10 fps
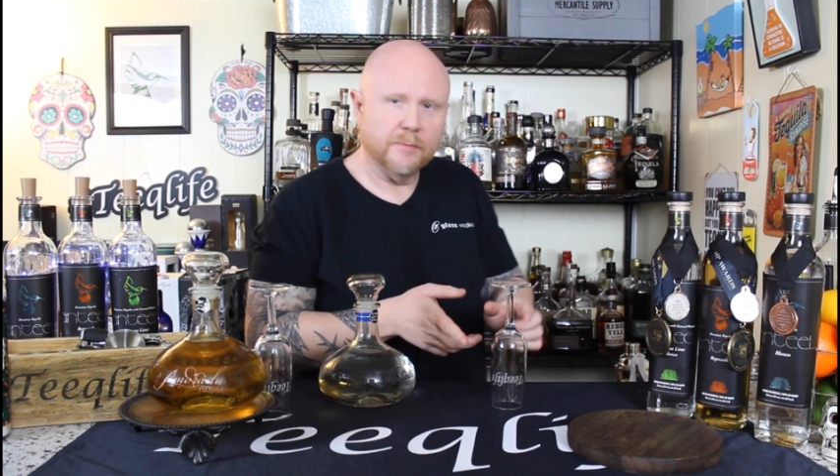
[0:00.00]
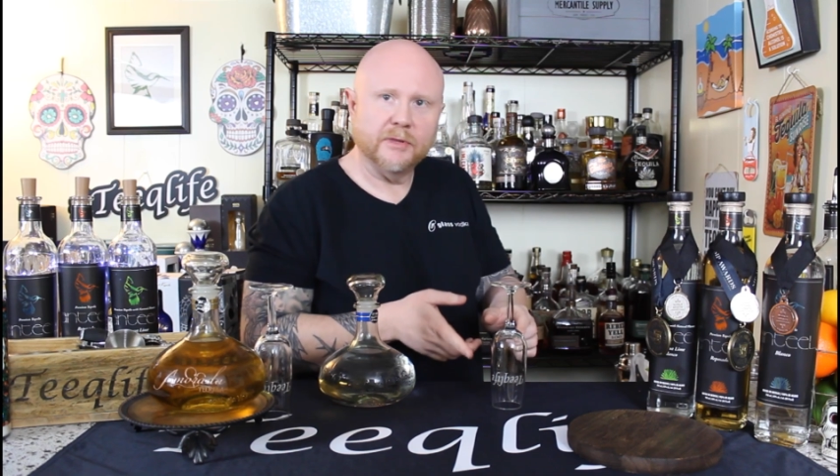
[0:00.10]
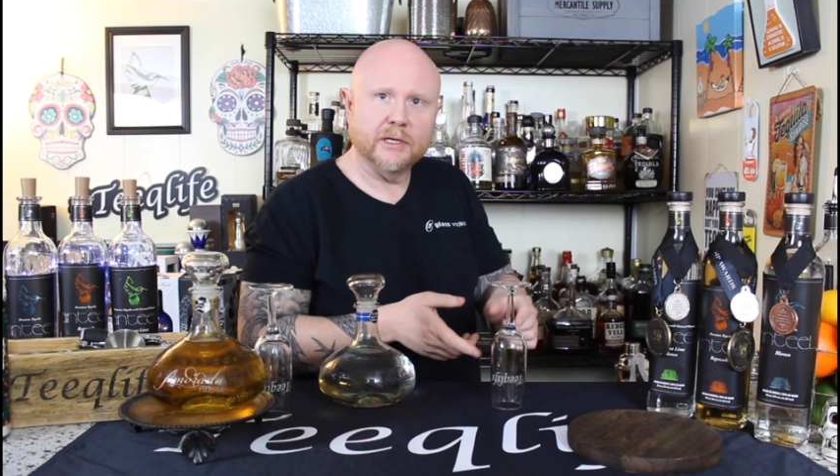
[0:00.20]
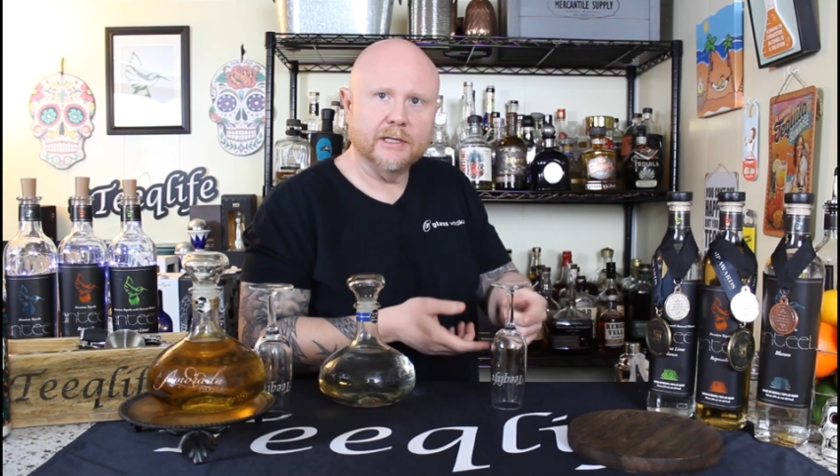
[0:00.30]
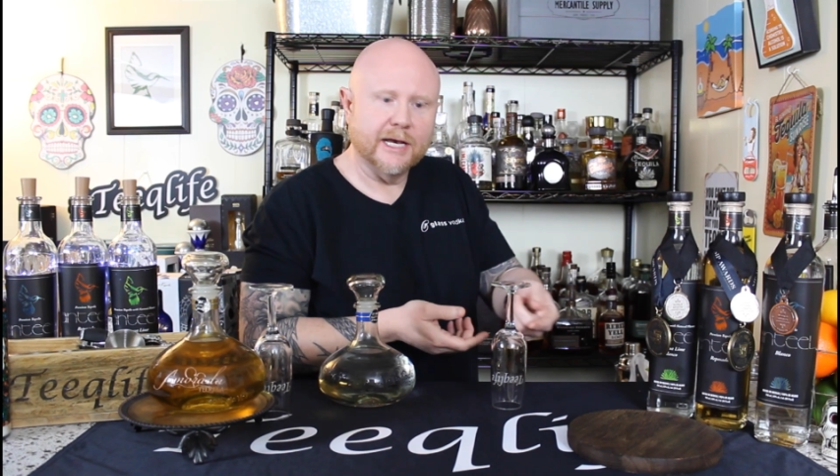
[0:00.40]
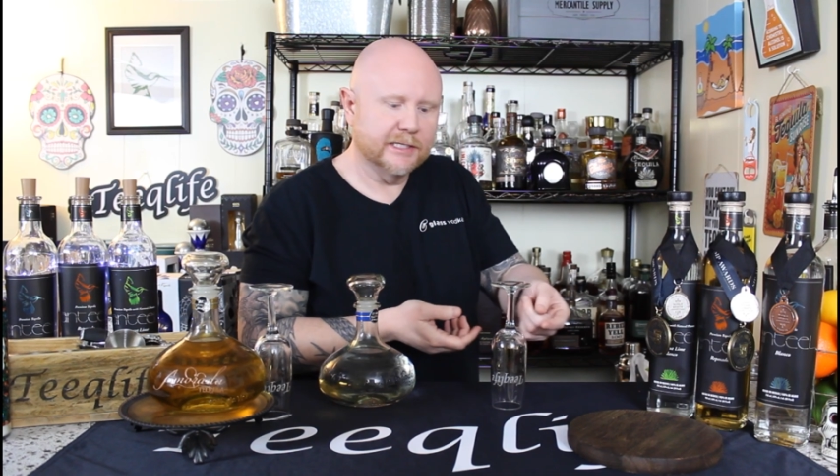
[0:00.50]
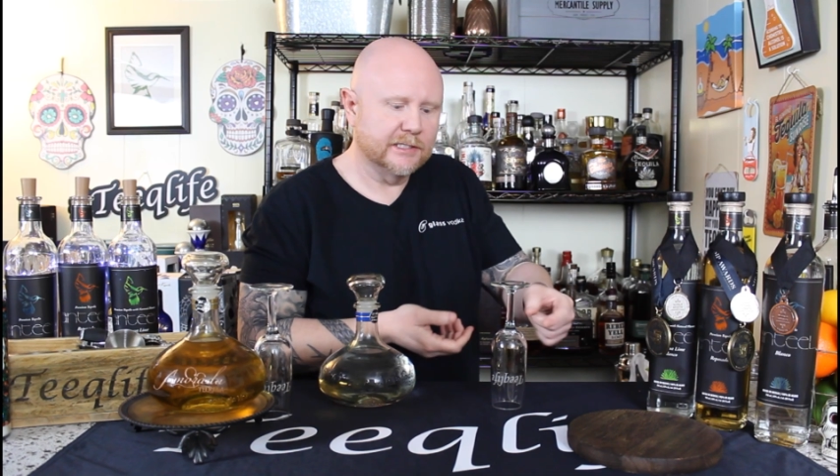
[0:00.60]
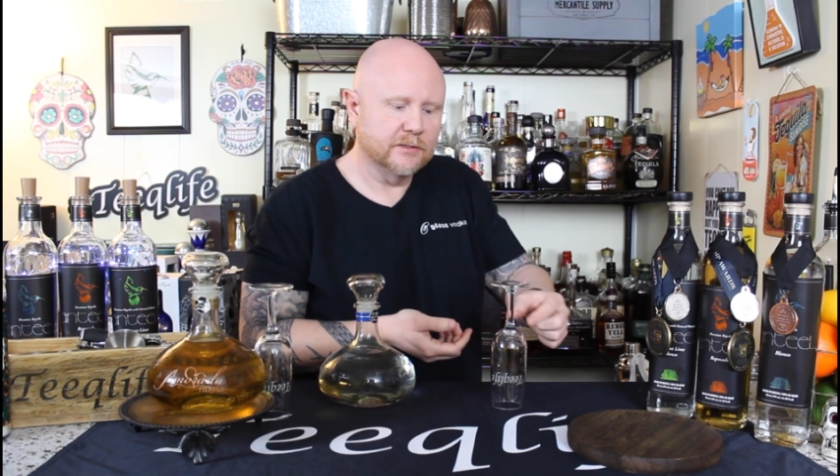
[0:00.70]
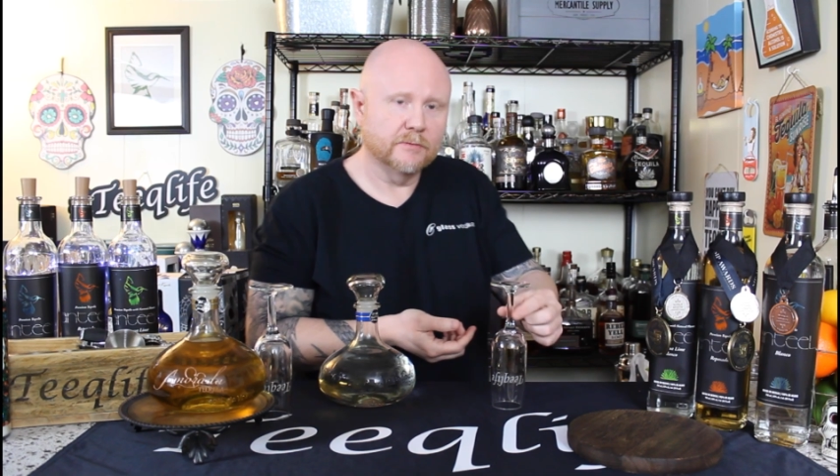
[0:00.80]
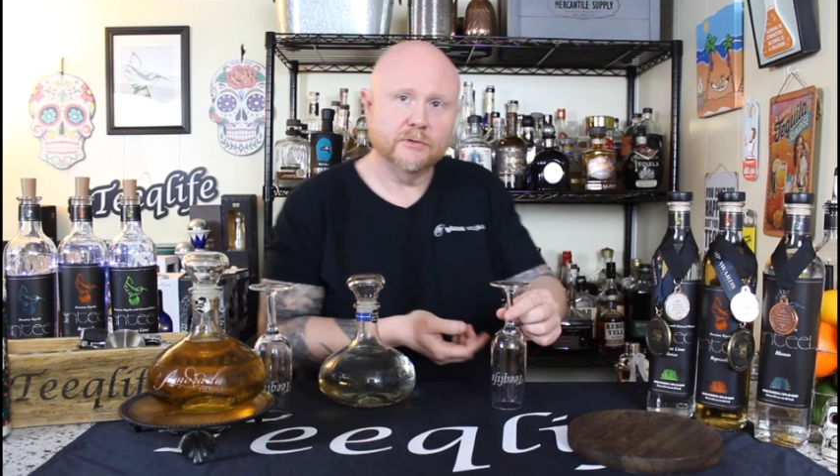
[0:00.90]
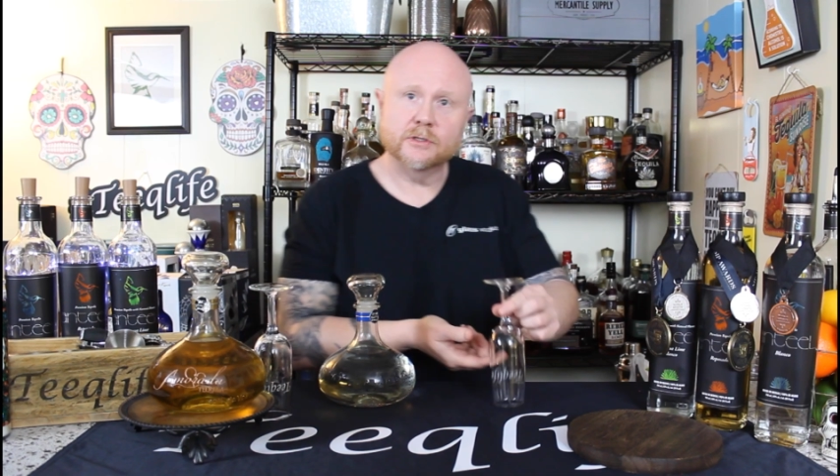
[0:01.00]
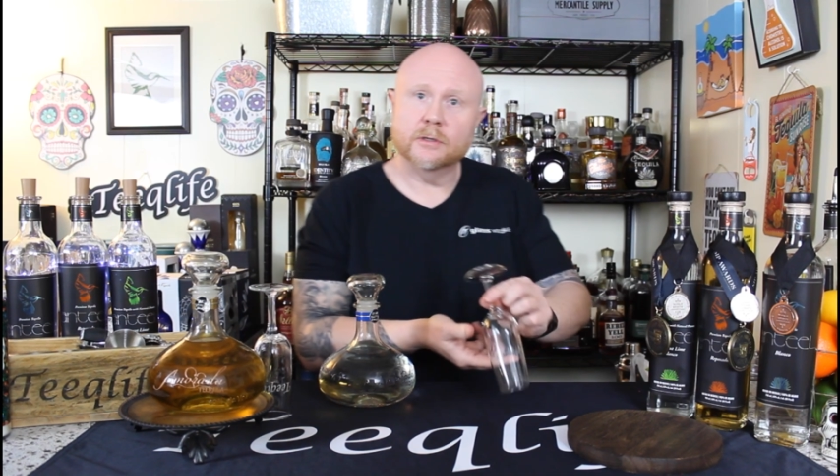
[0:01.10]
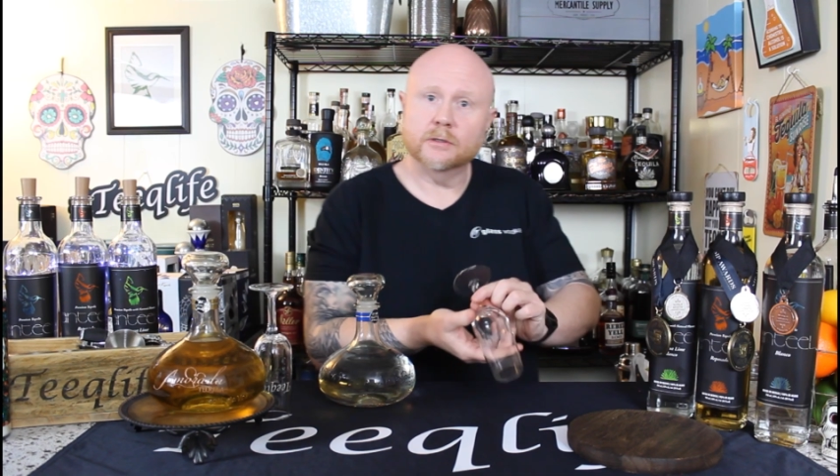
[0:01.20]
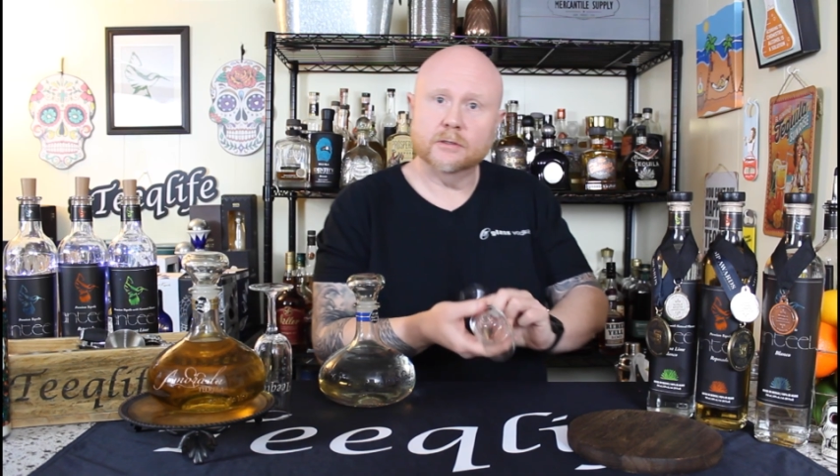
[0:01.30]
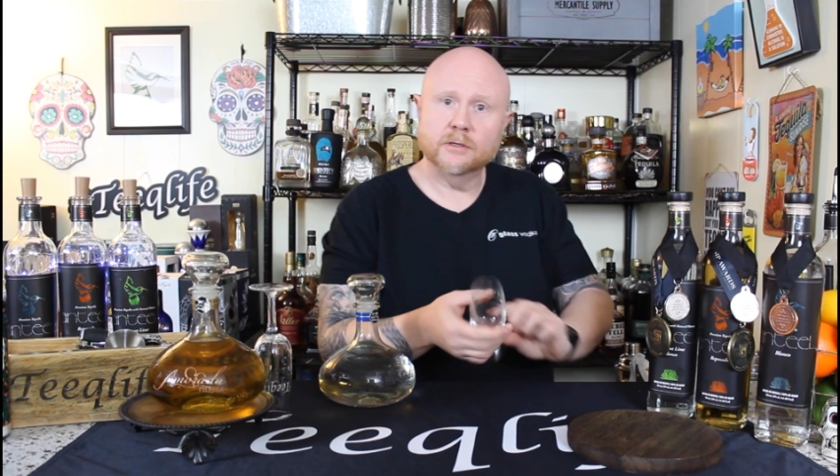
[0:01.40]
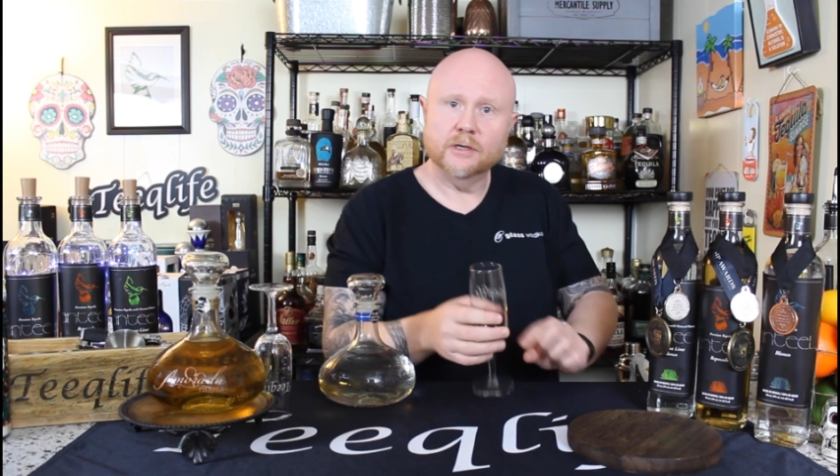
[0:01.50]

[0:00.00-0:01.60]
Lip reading: up and the glass is overturned,